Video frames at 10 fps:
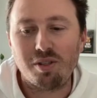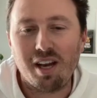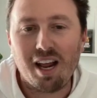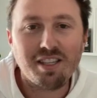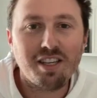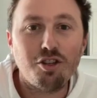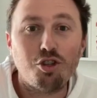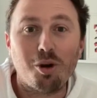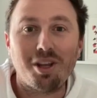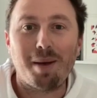And I did
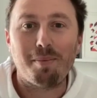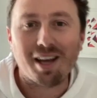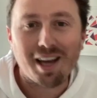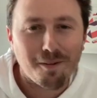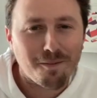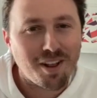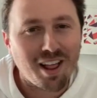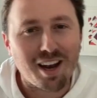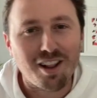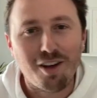enjoy that, but I kind of fell
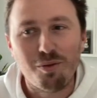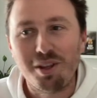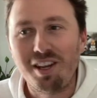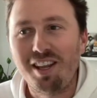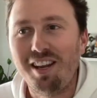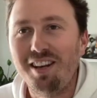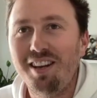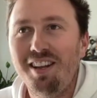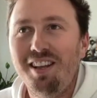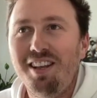out of love with it and
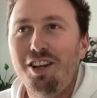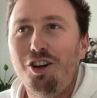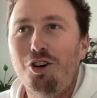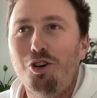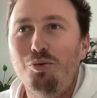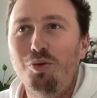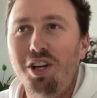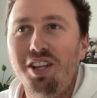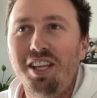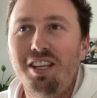
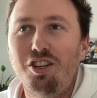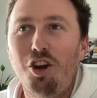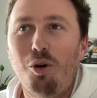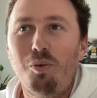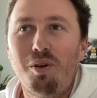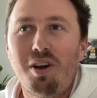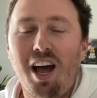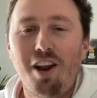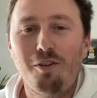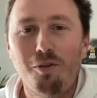really,
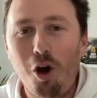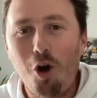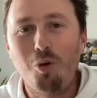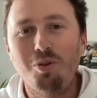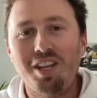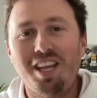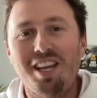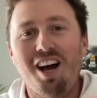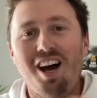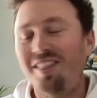kind of honed
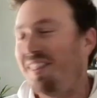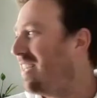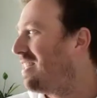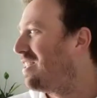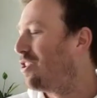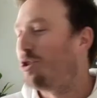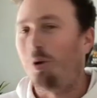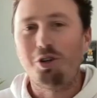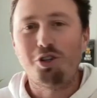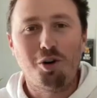in on this
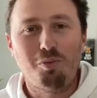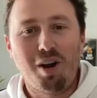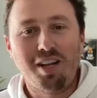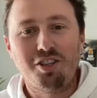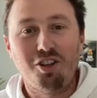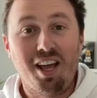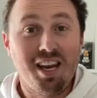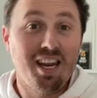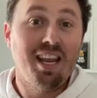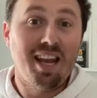short-term rental. And
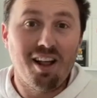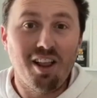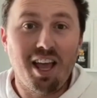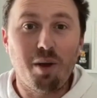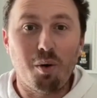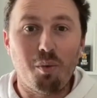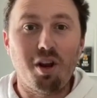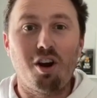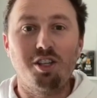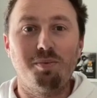in LA, where we
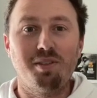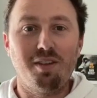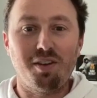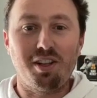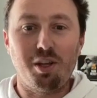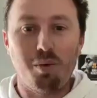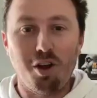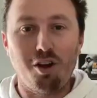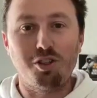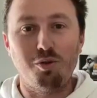are specifically, we
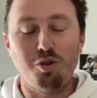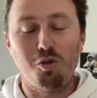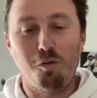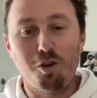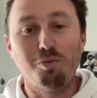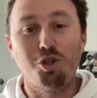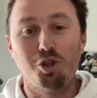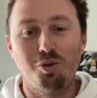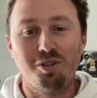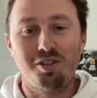also do film
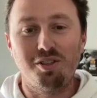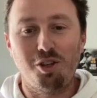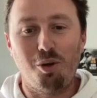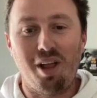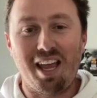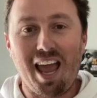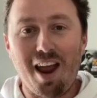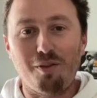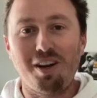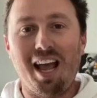shoots. So like
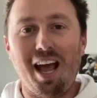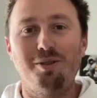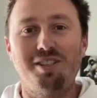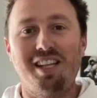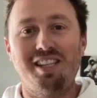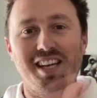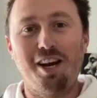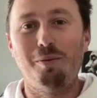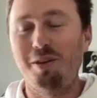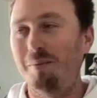every house that's an
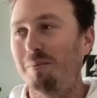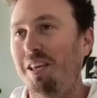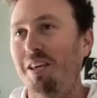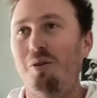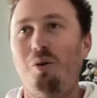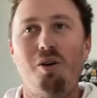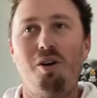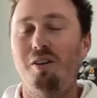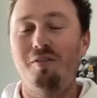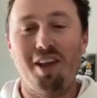Airbnb or
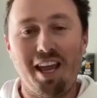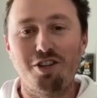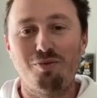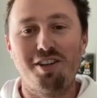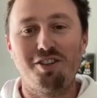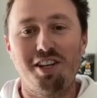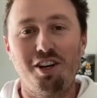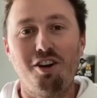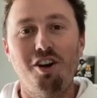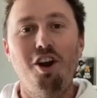a vacation rental
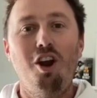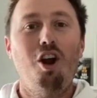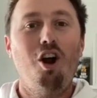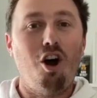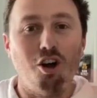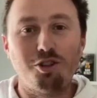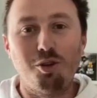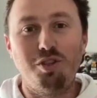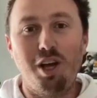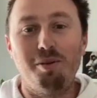here also
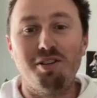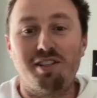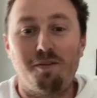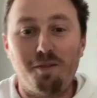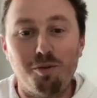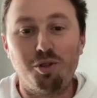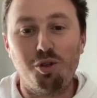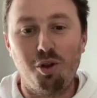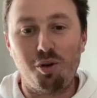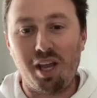doubles as a film
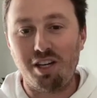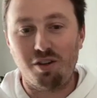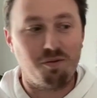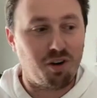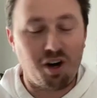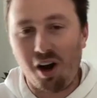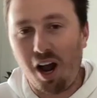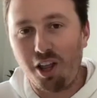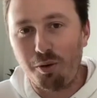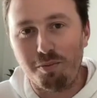shoot location for
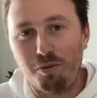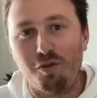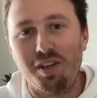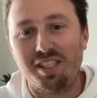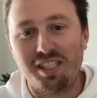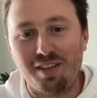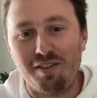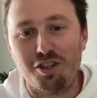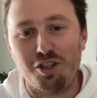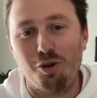Hollywood movies and
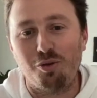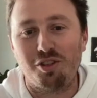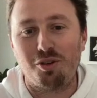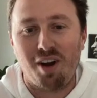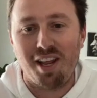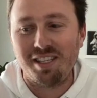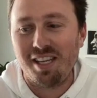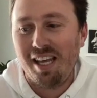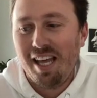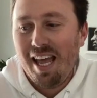TV shows to rent.
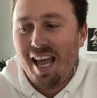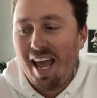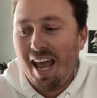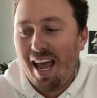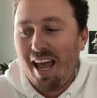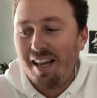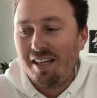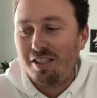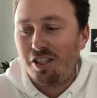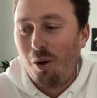
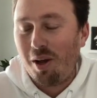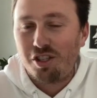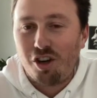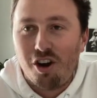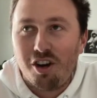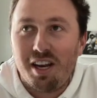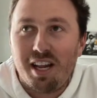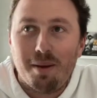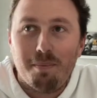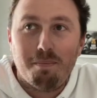And, I started
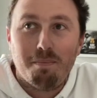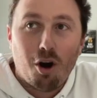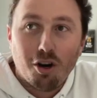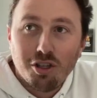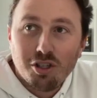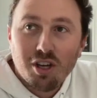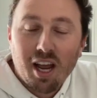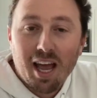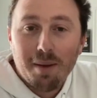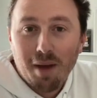in March.
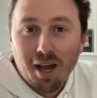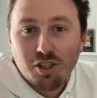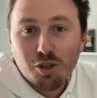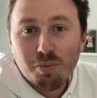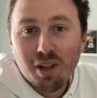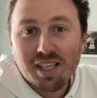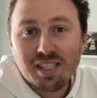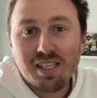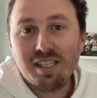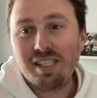I had my 2
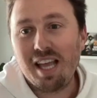places.